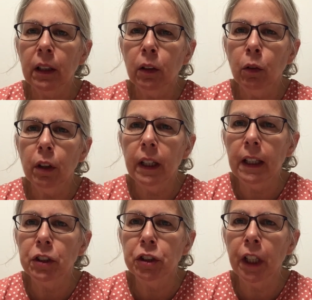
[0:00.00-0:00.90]
the Lord
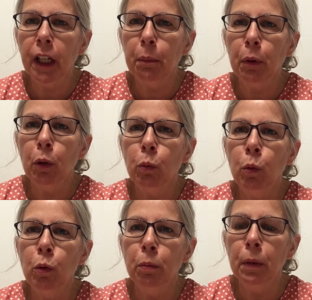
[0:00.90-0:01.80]
had shut up her
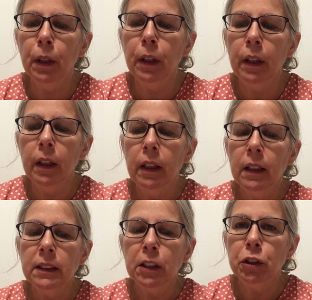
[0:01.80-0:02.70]
womb,
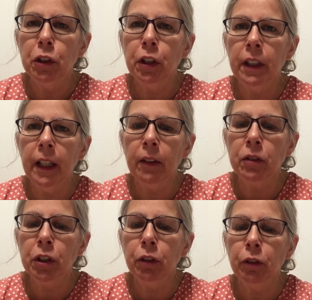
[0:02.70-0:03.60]
so she couldn't have
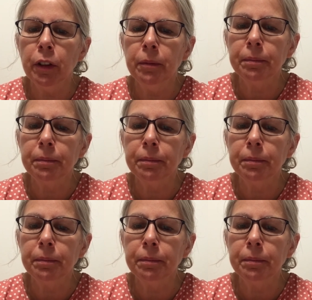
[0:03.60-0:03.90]
children.